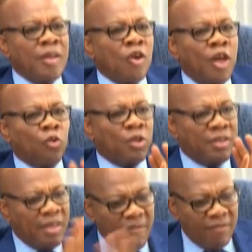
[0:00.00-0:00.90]
But it will
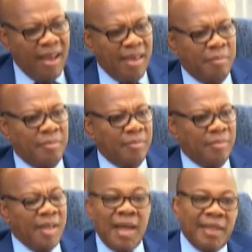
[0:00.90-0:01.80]
save time
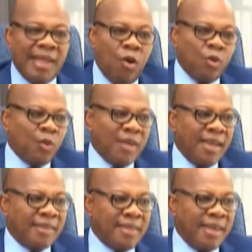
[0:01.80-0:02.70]
and I also
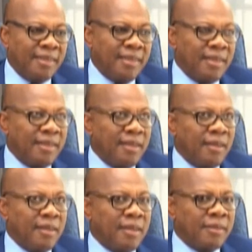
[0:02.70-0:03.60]
like that idea
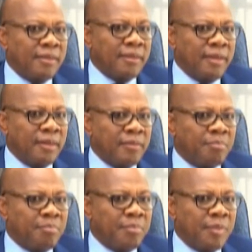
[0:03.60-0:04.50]
that
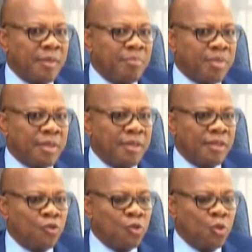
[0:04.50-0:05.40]
the president
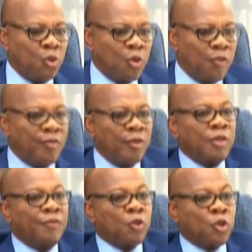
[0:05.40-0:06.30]
introduced of
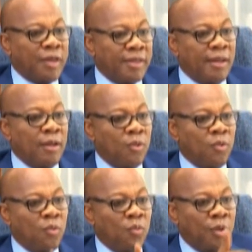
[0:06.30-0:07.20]
if you surrender,
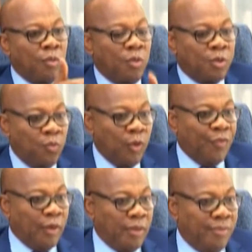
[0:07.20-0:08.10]
we, we, we
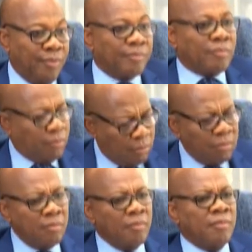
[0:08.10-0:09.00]
forgive.
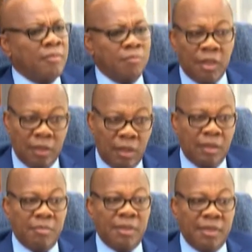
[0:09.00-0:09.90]
Because a lot
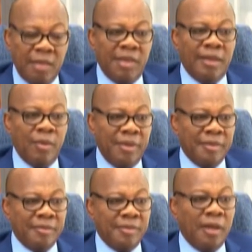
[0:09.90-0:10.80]
of money came in that way,
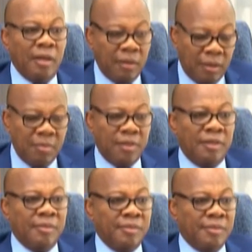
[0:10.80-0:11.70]
a lot of money.
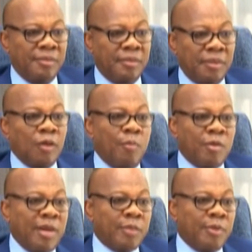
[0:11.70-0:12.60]
The
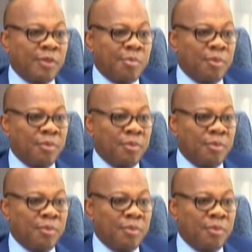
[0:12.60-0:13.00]
compromise principle.